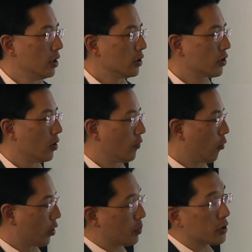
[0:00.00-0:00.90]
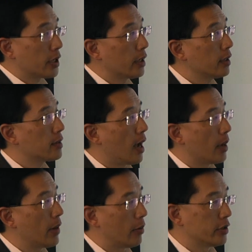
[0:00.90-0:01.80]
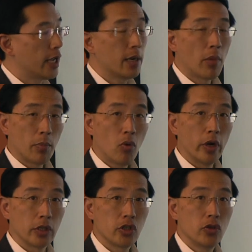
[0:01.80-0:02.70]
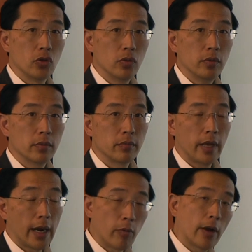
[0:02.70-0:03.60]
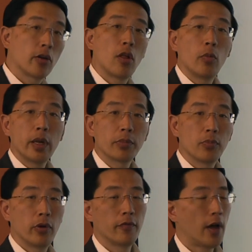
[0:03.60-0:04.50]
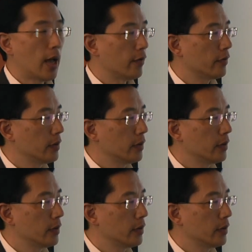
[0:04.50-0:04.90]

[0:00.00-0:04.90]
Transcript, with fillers: So 40% of the time, I would take my 0.2, I round it all the way up to 0.5.